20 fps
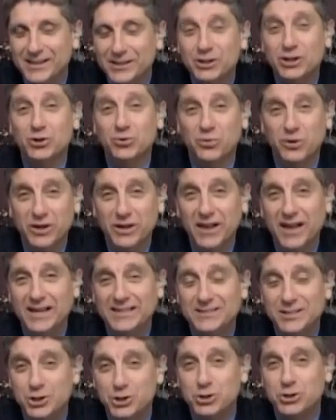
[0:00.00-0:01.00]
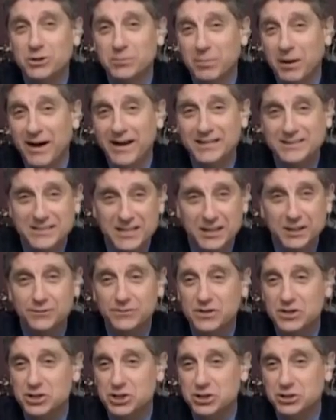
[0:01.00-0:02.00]
Do you realize that you can buy a
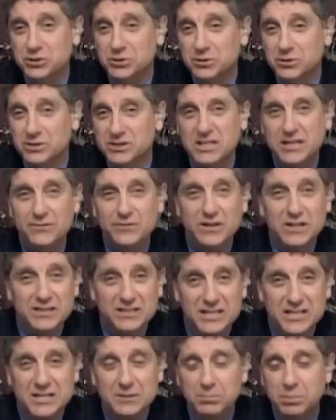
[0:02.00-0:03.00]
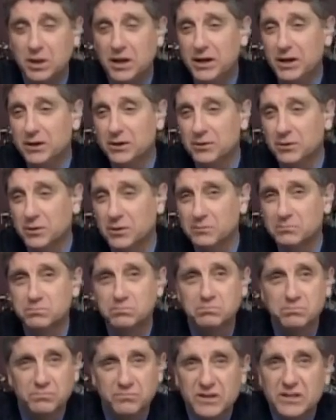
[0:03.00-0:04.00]
television or a DVD player or
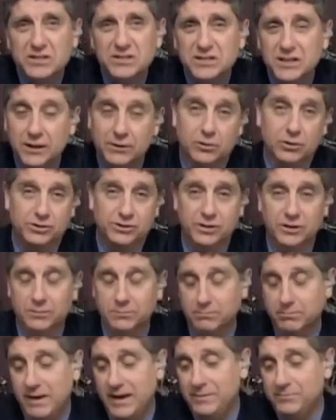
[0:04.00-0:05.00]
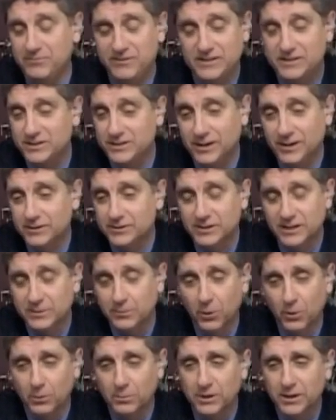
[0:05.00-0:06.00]
a VCR? Of course, they don't even make VCRs
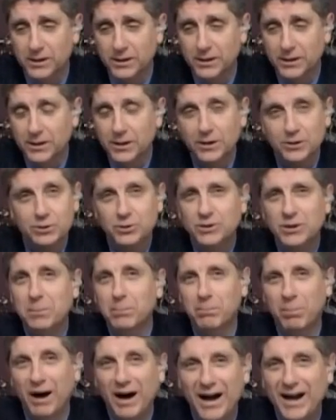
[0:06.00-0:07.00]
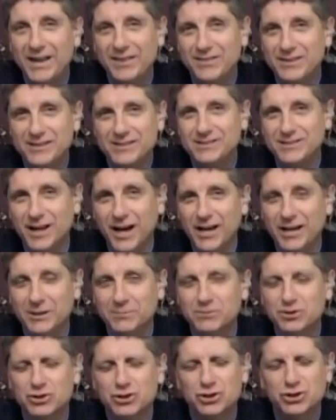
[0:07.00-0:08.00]
anymore, but you can buy these
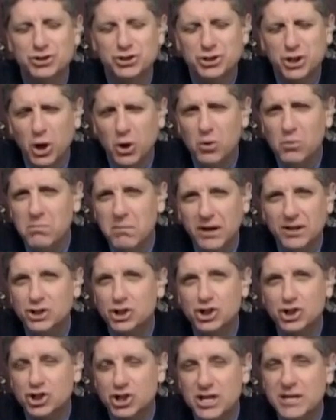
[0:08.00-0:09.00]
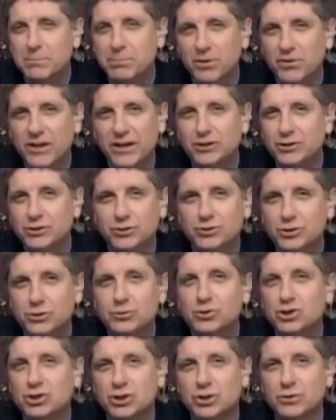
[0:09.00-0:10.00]
items so much cheaper than you
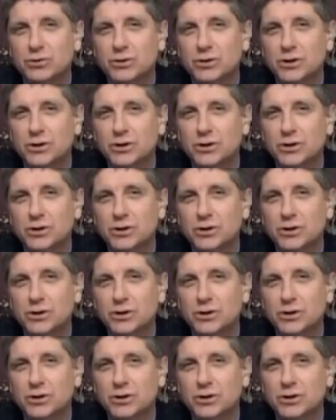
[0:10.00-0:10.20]
used to.